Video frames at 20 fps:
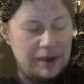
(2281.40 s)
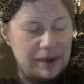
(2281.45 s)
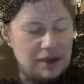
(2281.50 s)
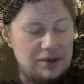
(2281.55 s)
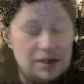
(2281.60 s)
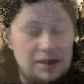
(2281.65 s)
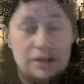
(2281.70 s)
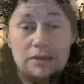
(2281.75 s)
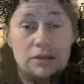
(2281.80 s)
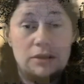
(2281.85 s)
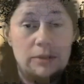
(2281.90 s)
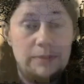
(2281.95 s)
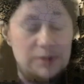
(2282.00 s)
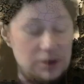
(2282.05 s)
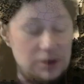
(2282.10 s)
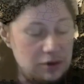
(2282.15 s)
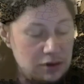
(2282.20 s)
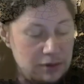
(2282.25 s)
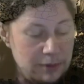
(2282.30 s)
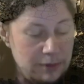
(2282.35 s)
and
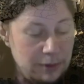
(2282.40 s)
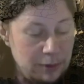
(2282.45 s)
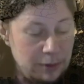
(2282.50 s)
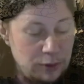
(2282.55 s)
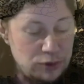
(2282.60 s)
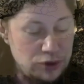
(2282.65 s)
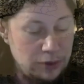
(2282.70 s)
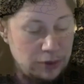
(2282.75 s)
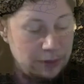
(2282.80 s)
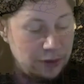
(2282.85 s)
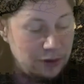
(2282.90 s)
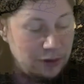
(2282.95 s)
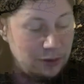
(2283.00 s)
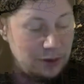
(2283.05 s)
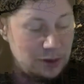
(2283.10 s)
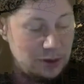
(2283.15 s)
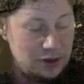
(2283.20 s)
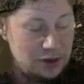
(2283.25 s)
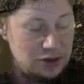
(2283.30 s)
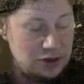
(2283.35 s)
absurd mumbo-jumbo
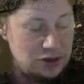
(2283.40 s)
with which